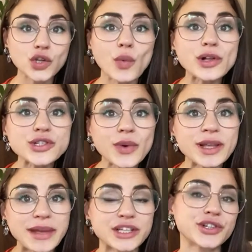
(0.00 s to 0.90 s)
You also want
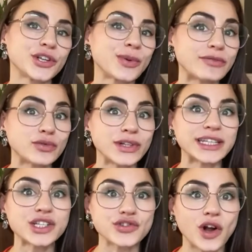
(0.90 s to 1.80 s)
to make sure you have a really
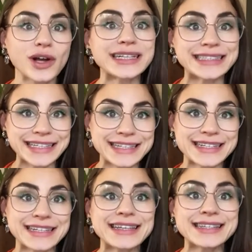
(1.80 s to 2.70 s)
strong
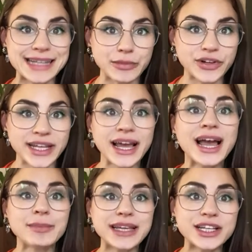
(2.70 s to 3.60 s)
LinkedIn summary,
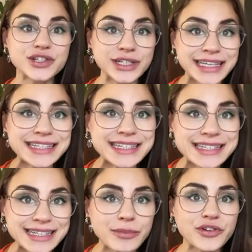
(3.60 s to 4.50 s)
because your LinkedIn
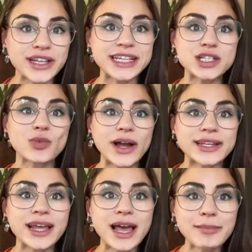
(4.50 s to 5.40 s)
summary is
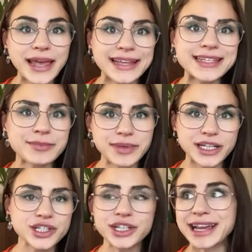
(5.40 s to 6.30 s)
what paints a
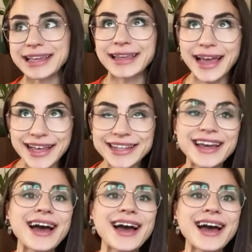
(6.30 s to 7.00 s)
picture, again,